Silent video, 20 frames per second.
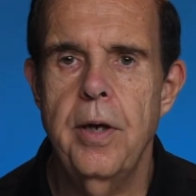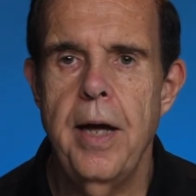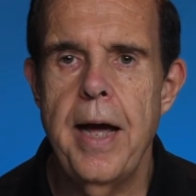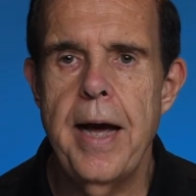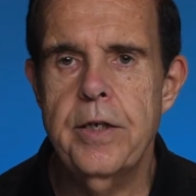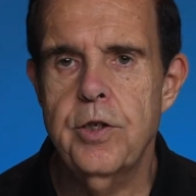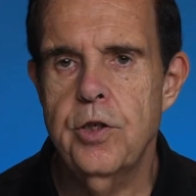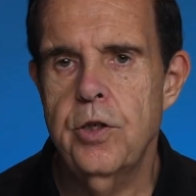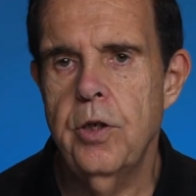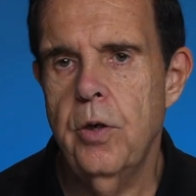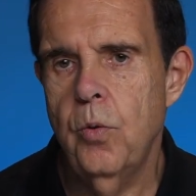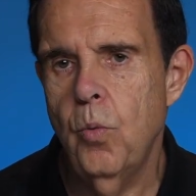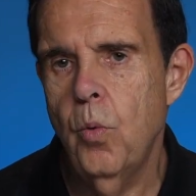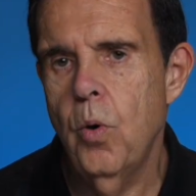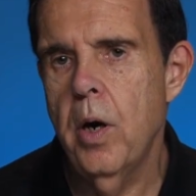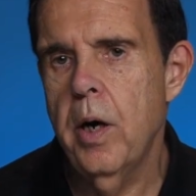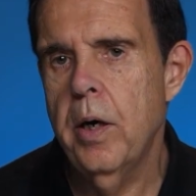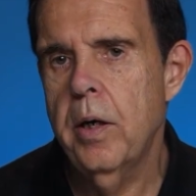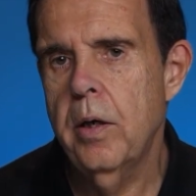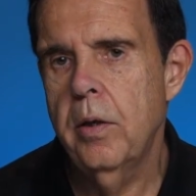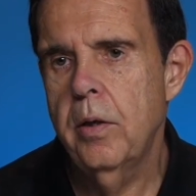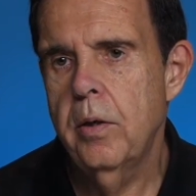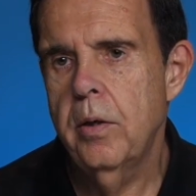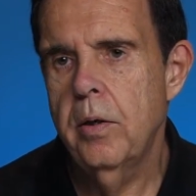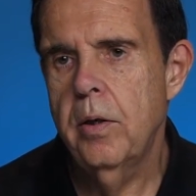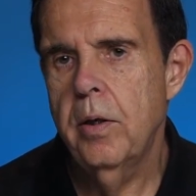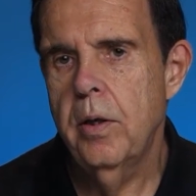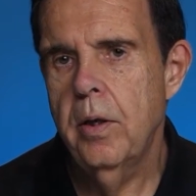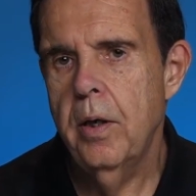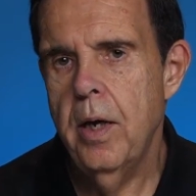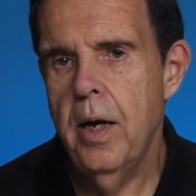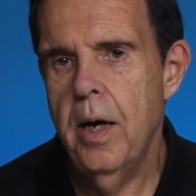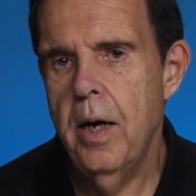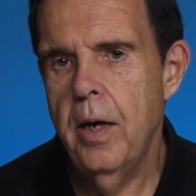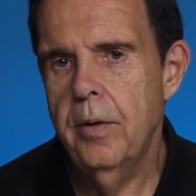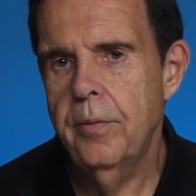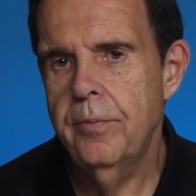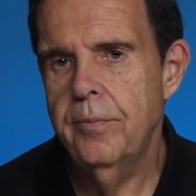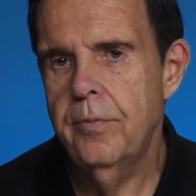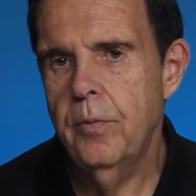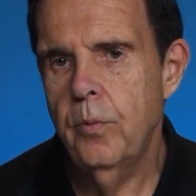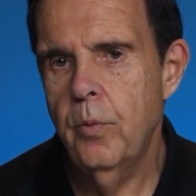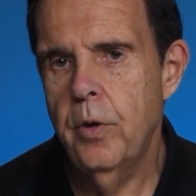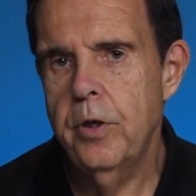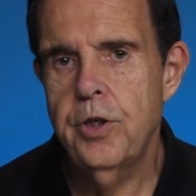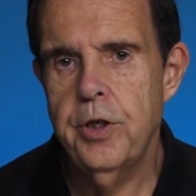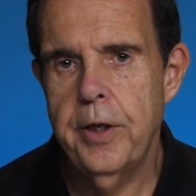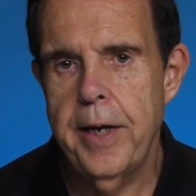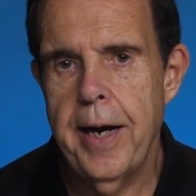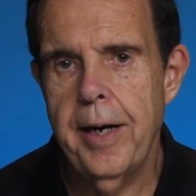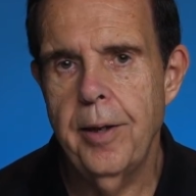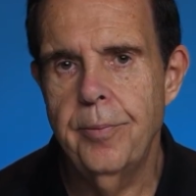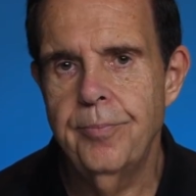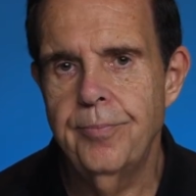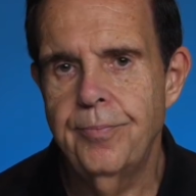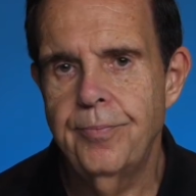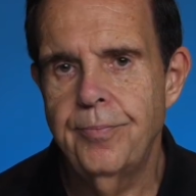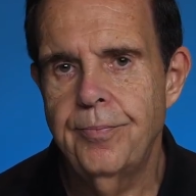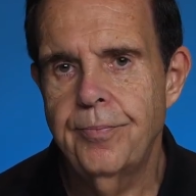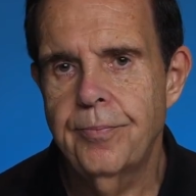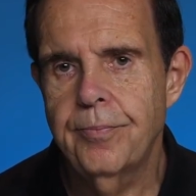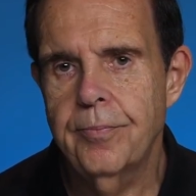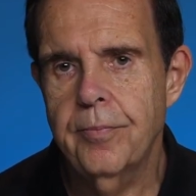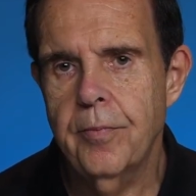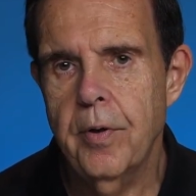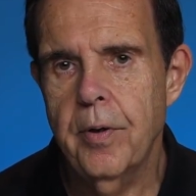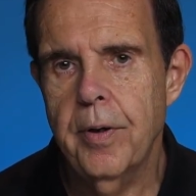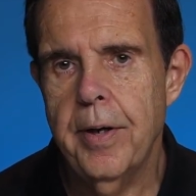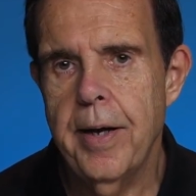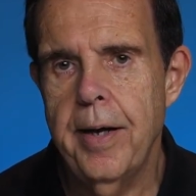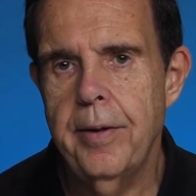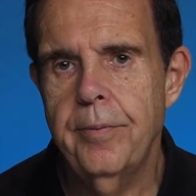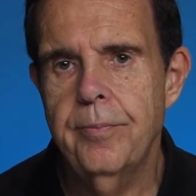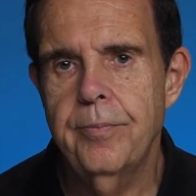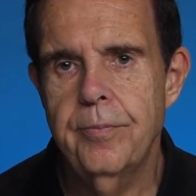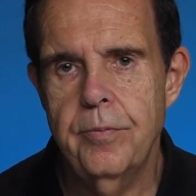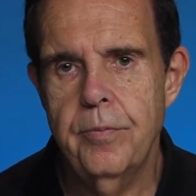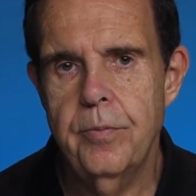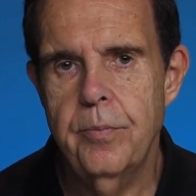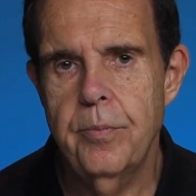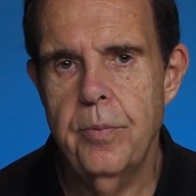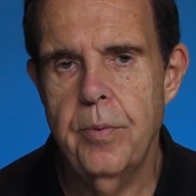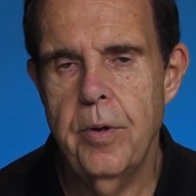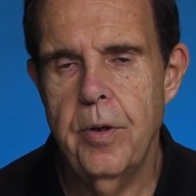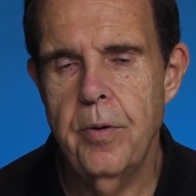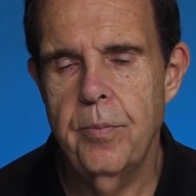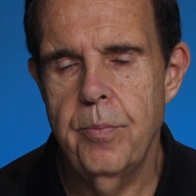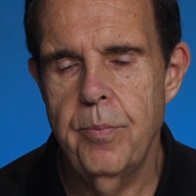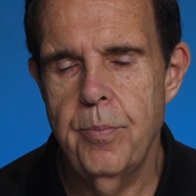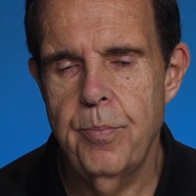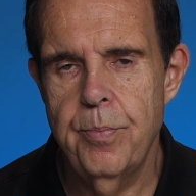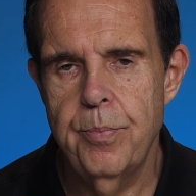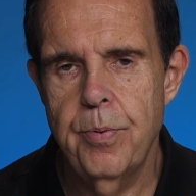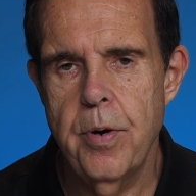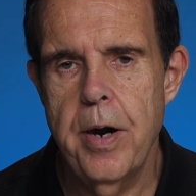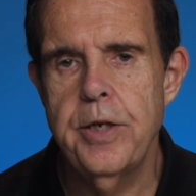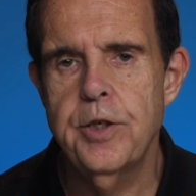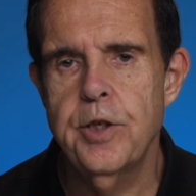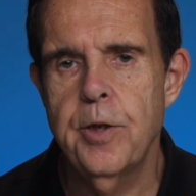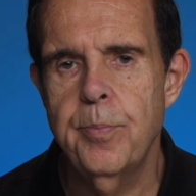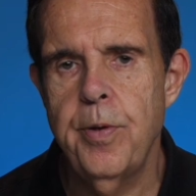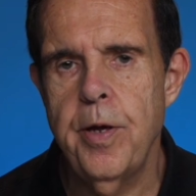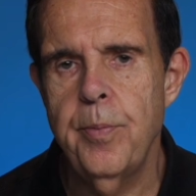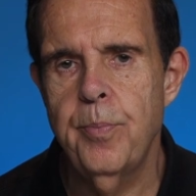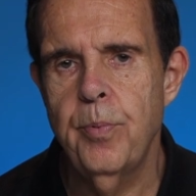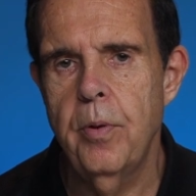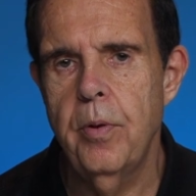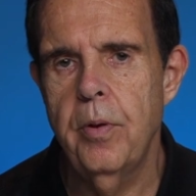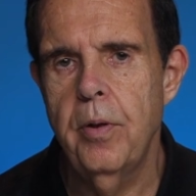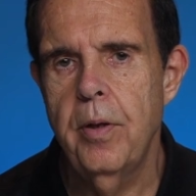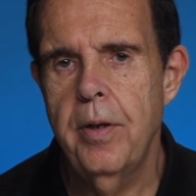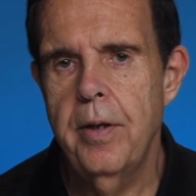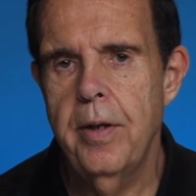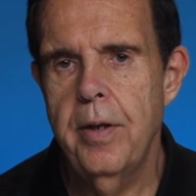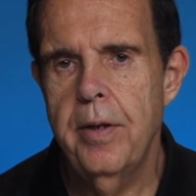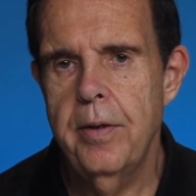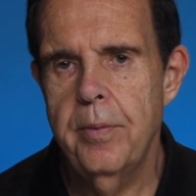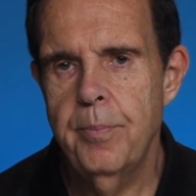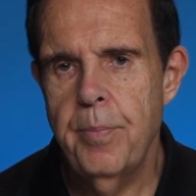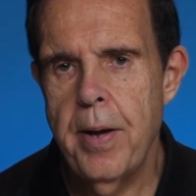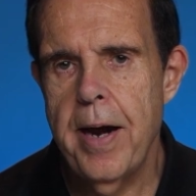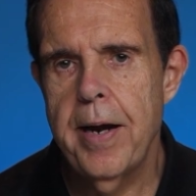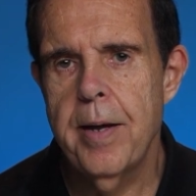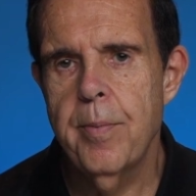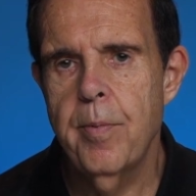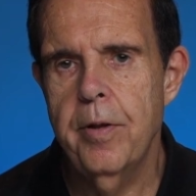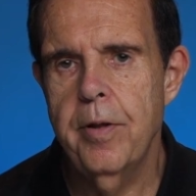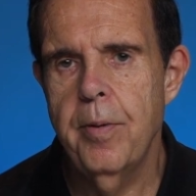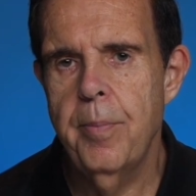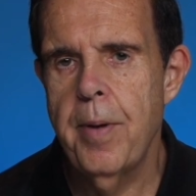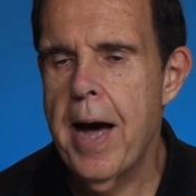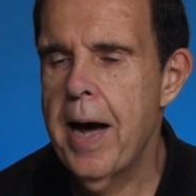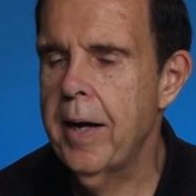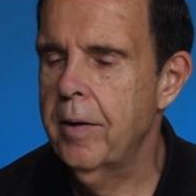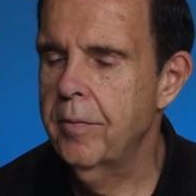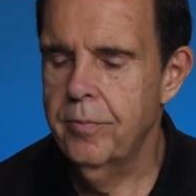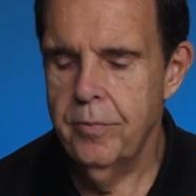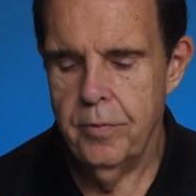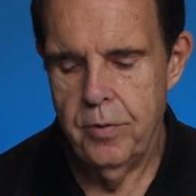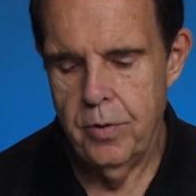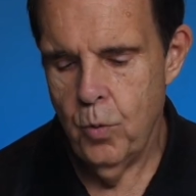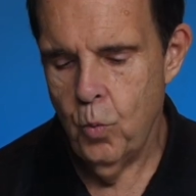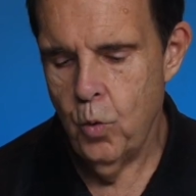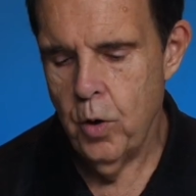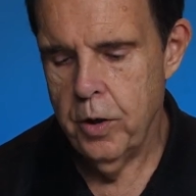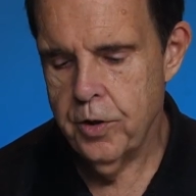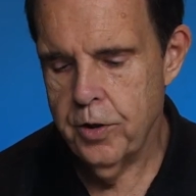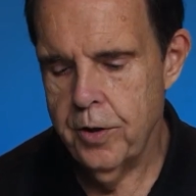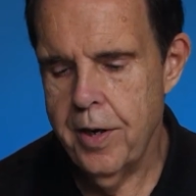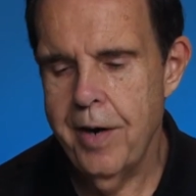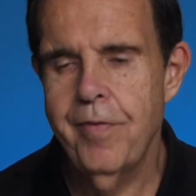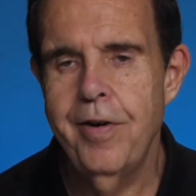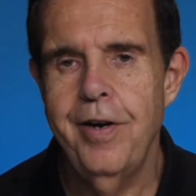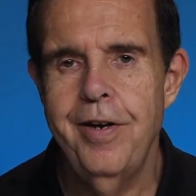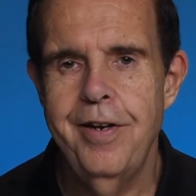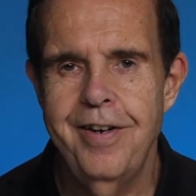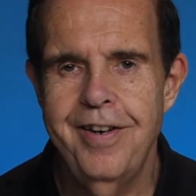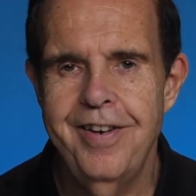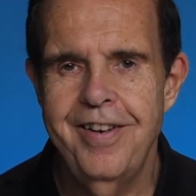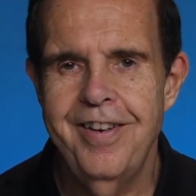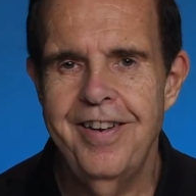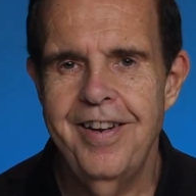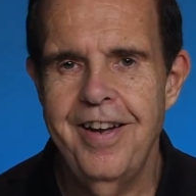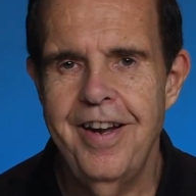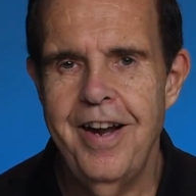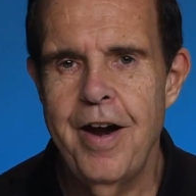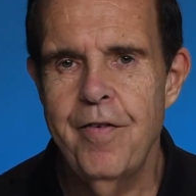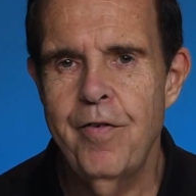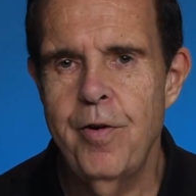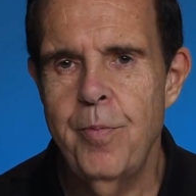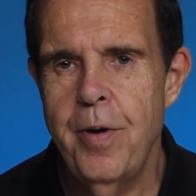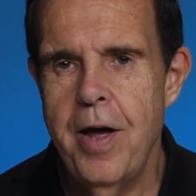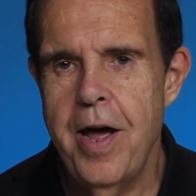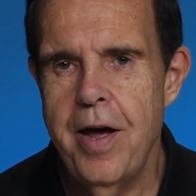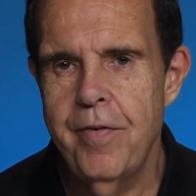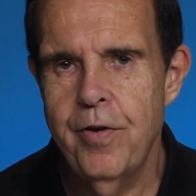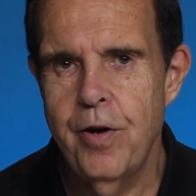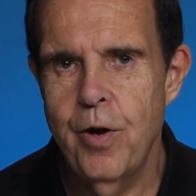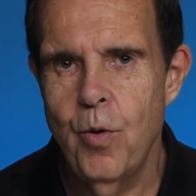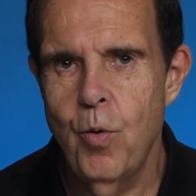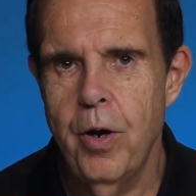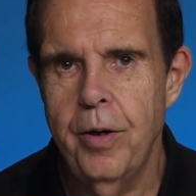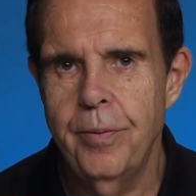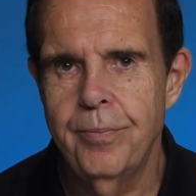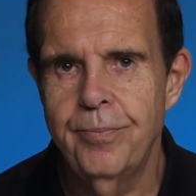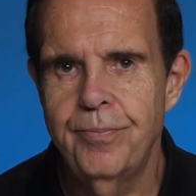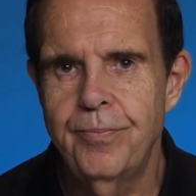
excellent work once you get it. Okay? Praising people, patting them on the back, works in every behavior you want.